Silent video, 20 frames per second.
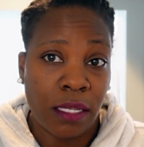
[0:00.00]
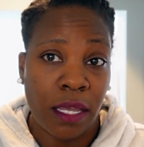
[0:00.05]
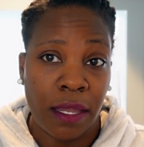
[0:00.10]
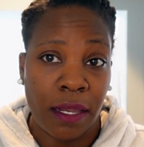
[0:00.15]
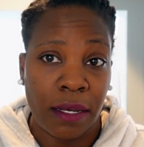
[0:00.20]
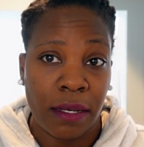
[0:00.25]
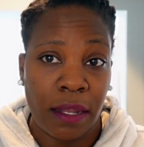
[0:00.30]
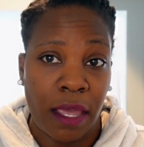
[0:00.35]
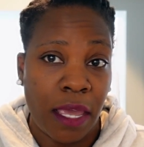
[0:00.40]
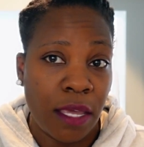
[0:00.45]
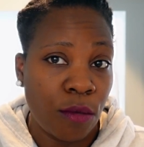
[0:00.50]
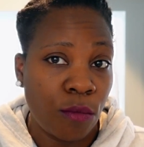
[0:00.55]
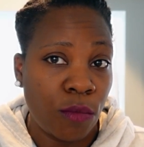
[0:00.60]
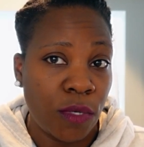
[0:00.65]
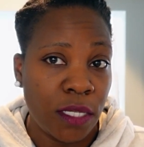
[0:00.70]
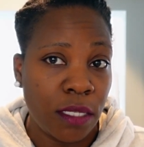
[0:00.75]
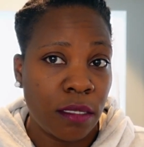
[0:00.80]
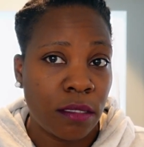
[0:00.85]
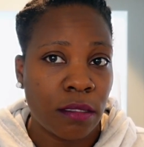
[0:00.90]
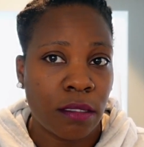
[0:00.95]
and 8
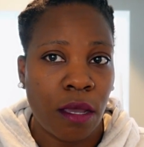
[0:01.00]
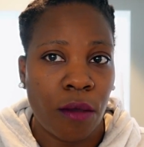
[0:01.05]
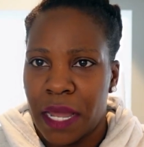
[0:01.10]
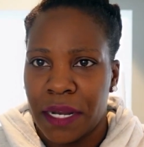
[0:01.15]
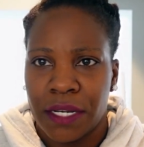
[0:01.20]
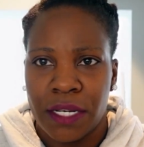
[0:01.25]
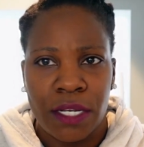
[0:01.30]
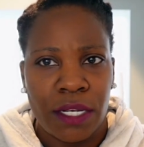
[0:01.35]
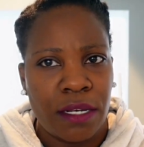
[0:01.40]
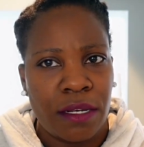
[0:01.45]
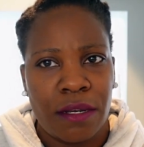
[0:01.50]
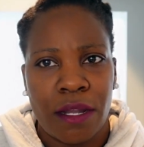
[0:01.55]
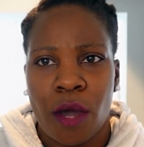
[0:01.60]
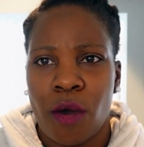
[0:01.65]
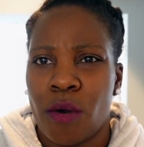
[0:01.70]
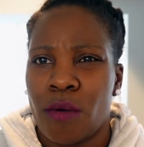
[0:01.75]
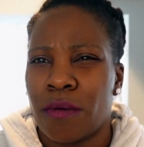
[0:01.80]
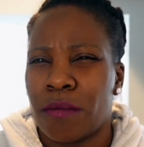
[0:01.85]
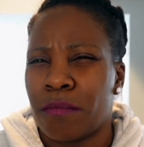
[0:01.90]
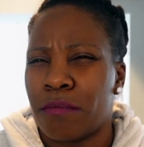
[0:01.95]
weeks. I
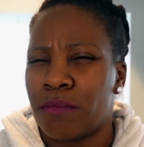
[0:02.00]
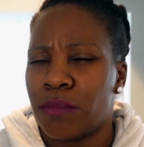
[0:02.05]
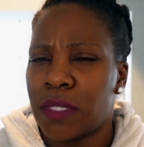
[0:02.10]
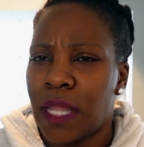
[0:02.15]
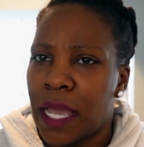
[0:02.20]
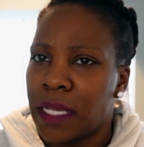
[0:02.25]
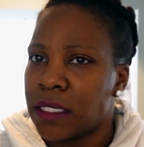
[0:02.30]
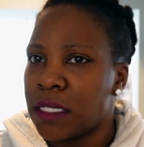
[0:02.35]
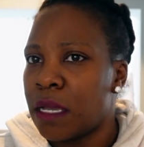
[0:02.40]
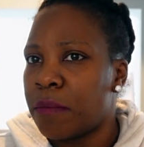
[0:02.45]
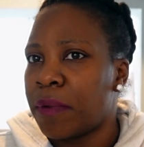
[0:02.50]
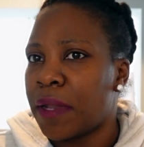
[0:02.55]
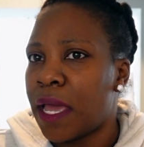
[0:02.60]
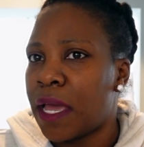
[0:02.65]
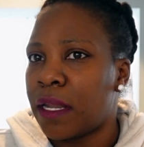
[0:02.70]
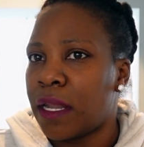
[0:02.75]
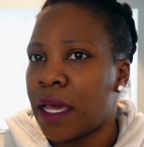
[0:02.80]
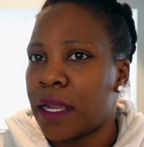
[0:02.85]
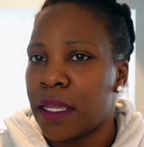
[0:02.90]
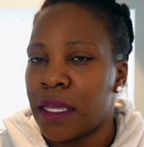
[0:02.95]
don't like to
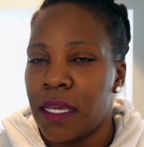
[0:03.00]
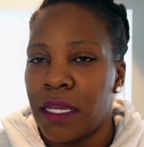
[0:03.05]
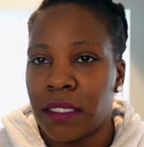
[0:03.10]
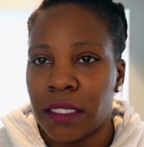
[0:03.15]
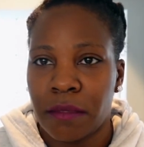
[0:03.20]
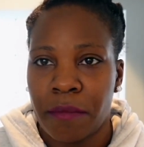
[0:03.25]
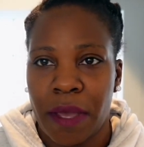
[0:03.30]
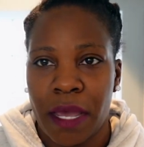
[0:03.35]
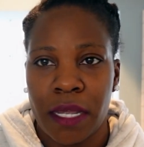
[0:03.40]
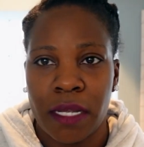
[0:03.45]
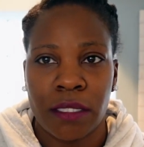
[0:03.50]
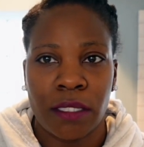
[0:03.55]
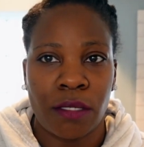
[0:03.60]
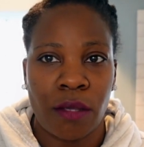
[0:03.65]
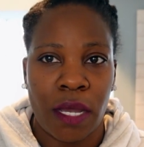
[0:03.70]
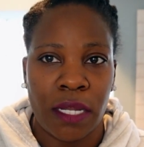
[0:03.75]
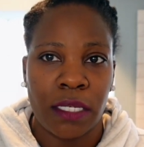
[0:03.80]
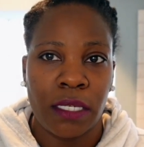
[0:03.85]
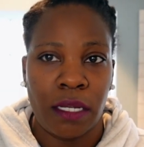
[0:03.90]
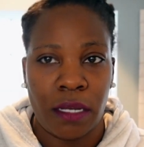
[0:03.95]
apply a lot of heat to my hair, so
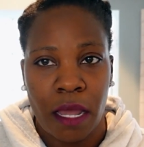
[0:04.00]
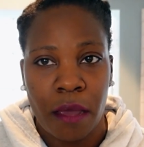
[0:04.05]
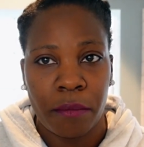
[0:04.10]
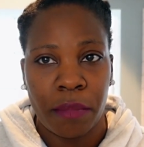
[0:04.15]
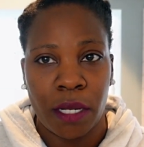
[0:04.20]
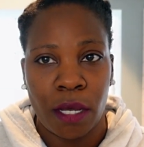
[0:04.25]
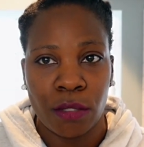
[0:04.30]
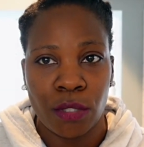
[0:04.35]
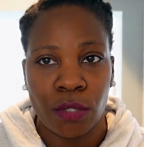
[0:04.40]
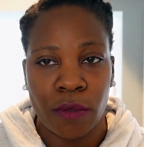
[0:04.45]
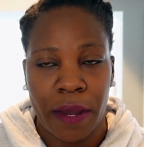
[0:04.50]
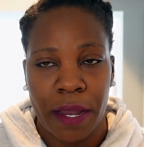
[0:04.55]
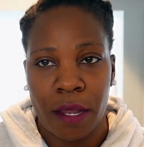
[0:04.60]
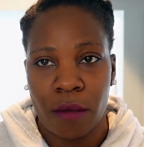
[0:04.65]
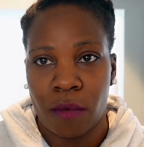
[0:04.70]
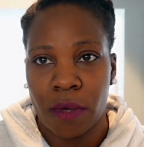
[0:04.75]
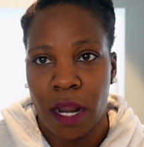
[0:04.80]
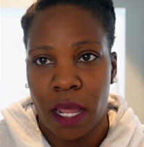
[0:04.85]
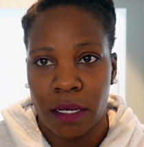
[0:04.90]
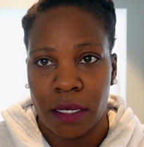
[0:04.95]
I did not blow dry.
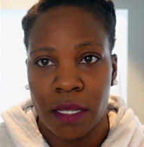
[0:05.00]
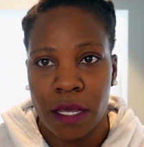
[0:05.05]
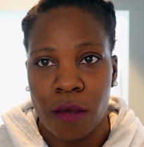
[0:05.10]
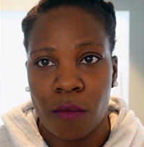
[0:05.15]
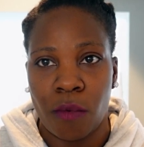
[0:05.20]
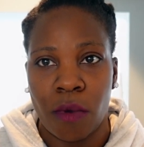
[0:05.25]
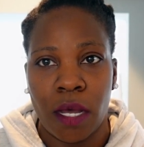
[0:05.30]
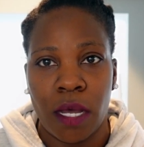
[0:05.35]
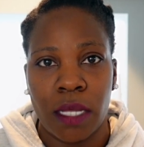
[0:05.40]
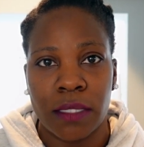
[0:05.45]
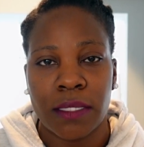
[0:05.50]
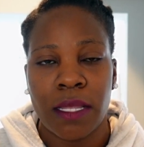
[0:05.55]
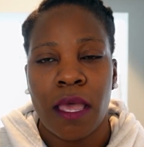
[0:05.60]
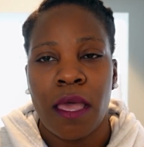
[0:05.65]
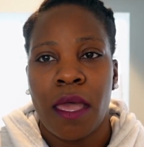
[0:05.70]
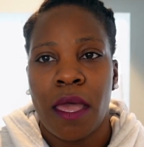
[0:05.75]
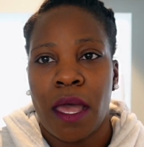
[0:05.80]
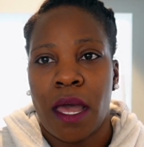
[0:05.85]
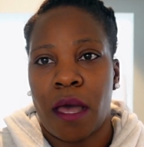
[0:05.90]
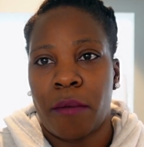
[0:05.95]
What I did was
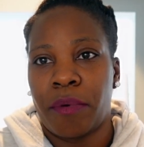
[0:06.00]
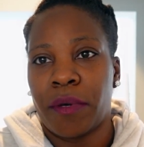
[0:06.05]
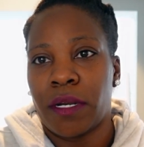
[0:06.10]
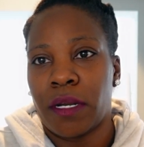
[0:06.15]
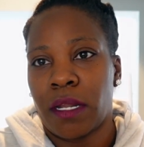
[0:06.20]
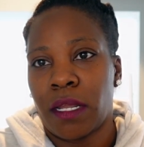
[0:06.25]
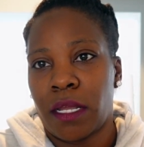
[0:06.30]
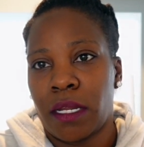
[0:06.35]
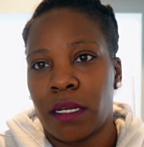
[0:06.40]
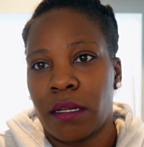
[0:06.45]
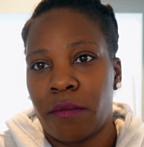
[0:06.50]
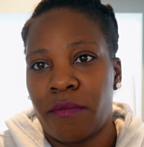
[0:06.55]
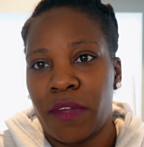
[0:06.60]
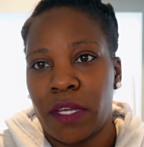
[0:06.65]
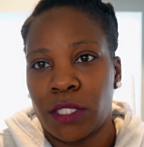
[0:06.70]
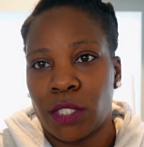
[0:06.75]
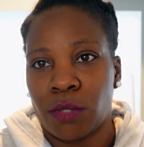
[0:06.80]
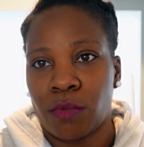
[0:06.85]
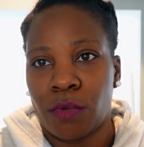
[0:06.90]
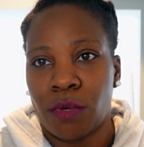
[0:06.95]
I put it in
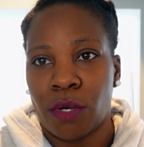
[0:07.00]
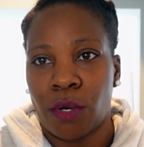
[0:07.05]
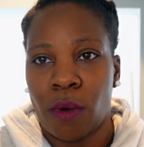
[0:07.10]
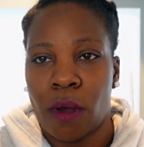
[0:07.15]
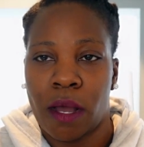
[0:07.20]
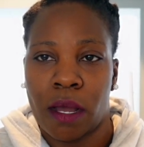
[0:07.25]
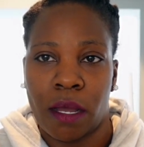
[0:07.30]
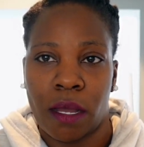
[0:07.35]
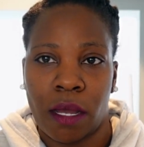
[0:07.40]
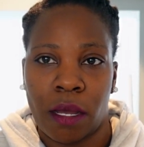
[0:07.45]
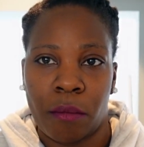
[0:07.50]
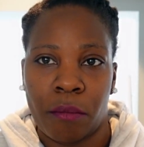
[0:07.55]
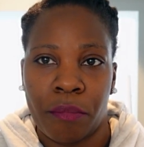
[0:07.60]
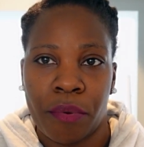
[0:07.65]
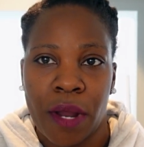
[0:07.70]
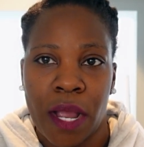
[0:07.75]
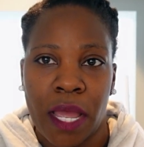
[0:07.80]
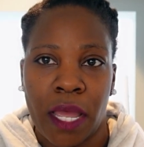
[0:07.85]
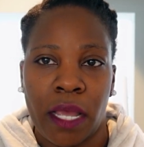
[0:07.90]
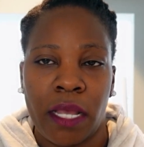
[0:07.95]
individual
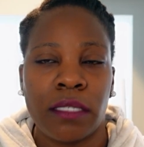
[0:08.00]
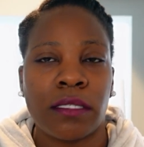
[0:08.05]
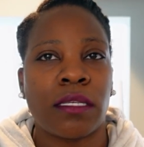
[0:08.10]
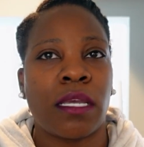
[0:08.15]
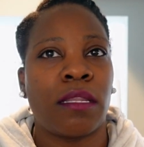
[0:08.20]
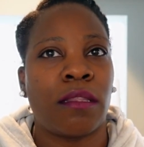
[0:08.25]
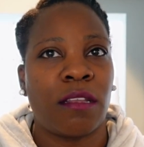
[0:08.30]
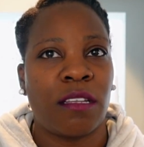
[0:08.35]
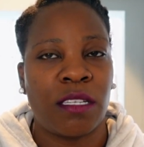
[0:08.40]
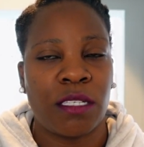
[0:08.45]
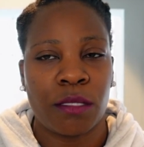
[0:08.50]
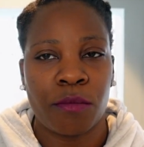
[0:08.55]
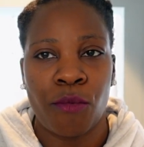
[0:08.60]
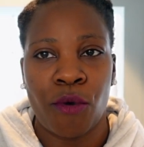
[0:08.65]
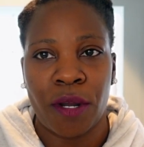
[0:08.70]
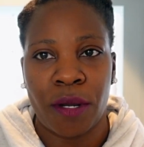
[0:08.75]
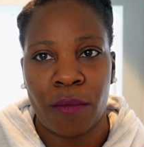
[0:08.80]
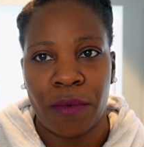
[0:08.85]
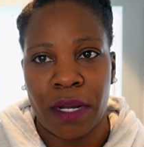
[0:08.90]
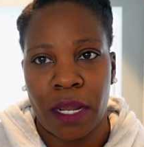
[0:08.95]
braids, and then this
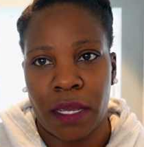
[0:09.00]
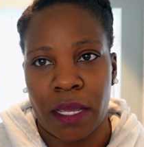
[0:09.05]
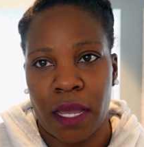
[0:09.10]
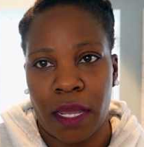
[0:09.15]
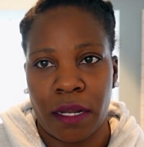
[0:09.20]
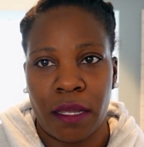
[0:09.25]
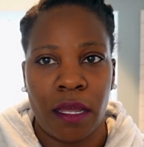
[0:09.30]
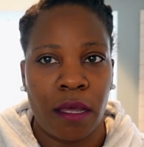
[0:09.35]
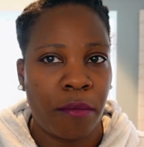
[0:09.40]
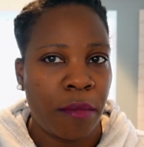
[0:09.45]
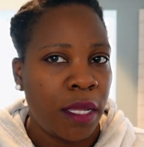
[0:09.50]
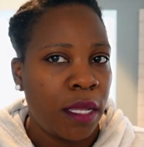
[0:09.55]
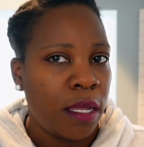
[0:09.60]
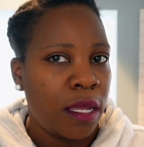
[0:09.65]
morning when I got up,